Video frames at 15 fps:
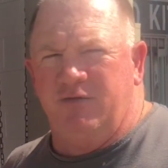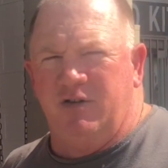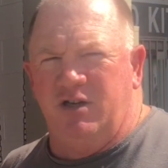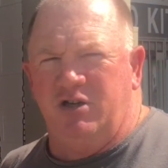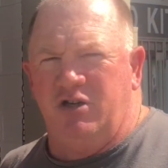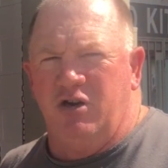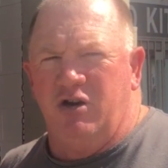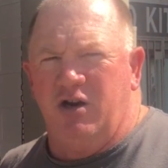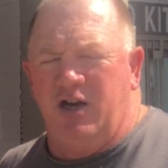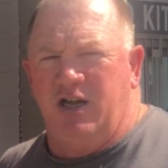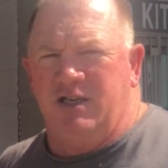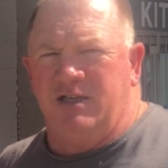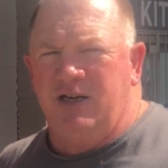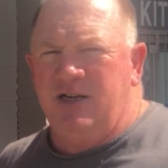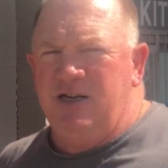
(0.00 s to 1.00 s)
of this unit
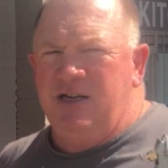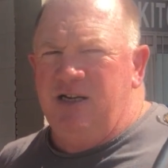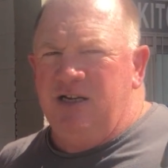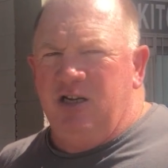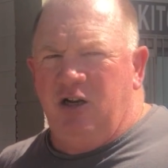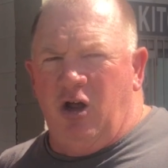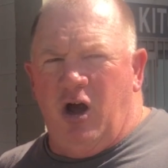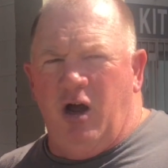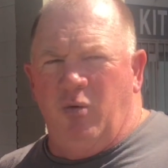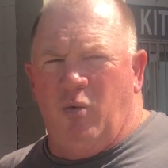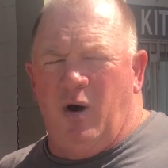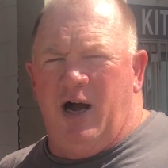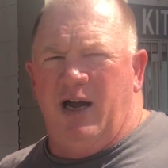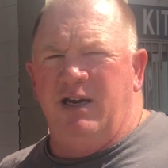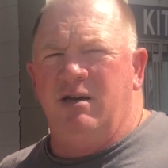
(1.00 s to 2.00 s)
is.
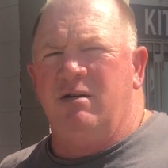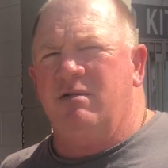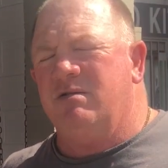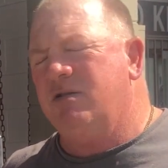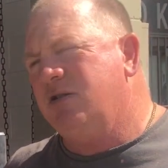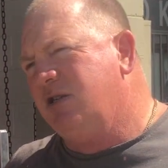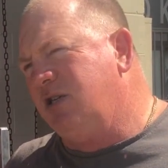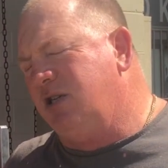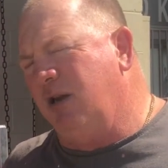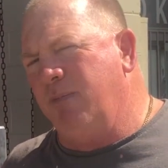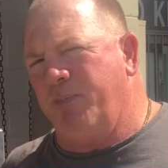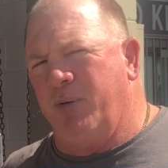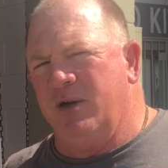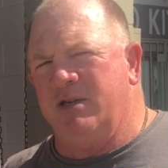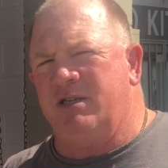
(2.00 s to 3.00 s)
Lightweight,
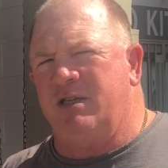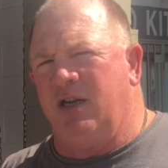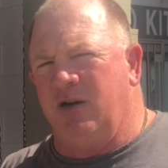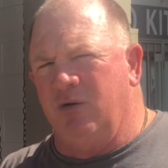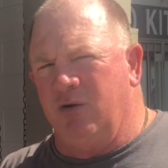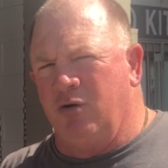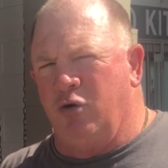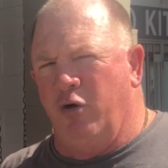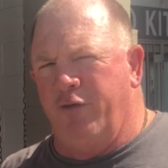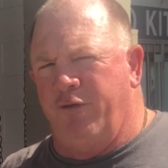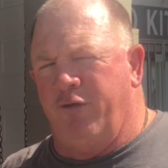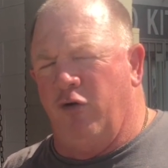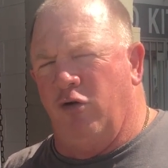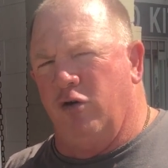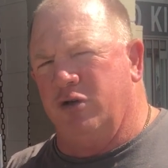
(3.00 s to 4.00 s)
simplistic, good
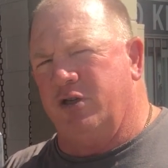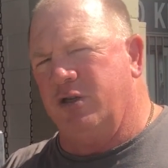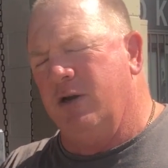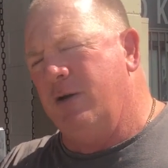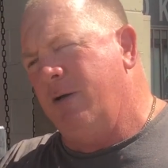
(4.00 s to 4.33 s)
force,